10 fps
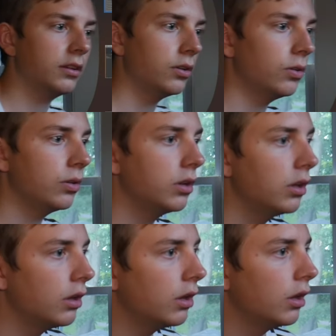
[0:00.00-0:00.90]
little
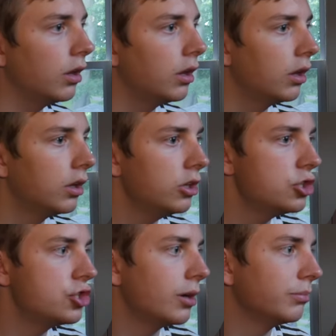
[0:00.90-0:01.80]

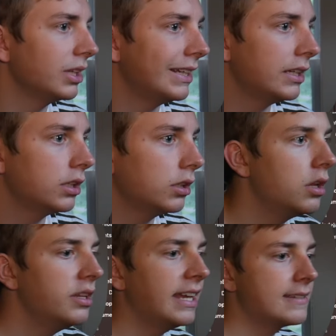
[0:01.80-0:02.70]
jumbly.
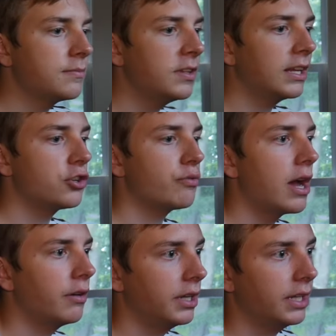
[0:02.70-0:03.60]
Yeah, something like
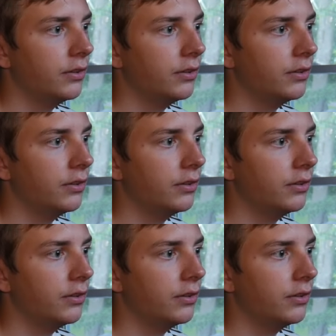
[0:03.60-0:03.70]
Drowning,